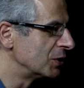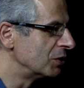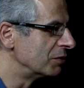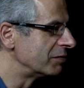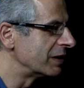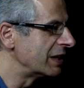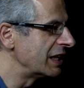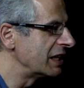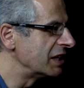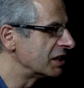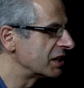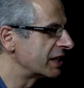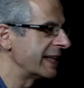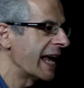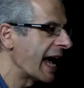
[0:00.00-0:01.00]

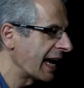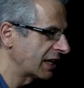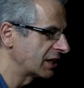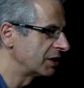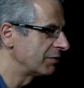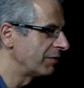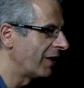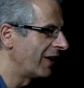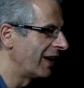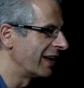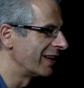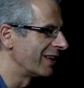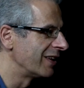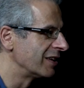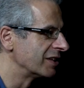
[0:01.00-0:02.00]
movies, The
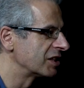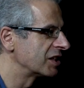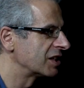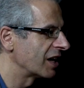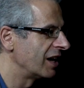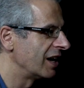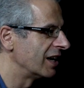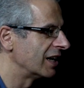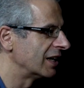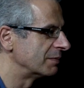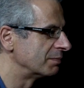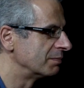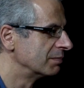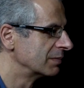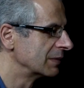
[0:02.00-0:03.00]
X-Files,
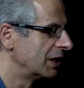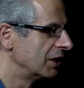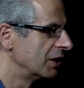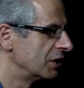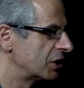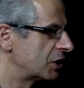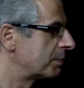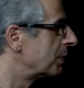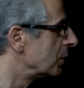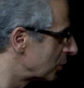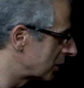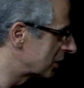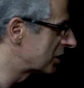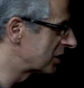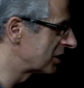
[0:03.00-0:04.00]

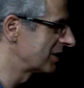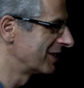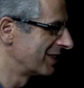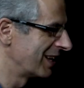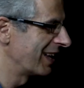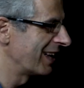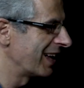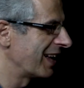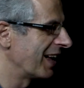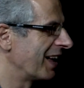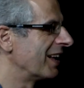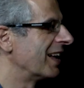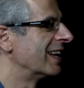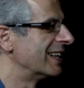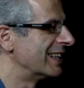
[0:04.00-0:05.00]
Spooks,
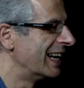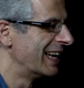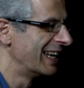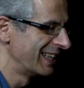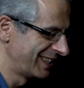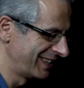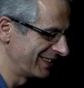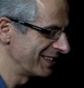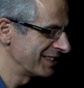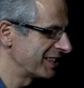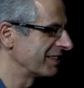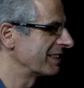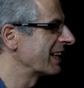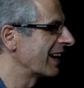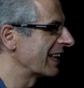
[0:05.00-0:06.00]

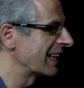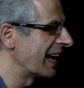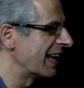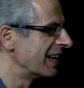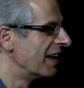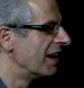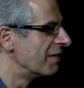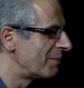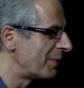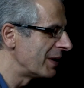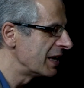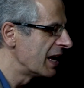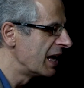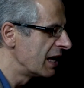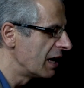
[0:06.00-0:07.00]
something like that.
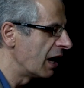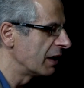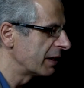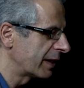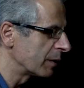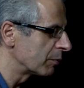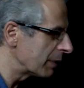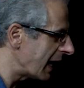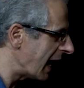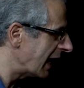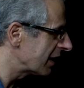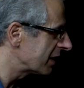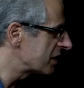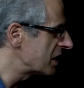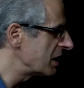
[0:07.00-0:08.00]
But the
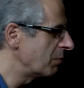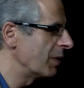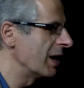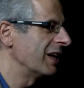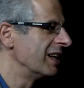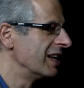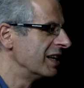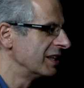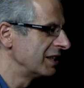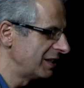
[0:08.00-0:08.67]
reality, well,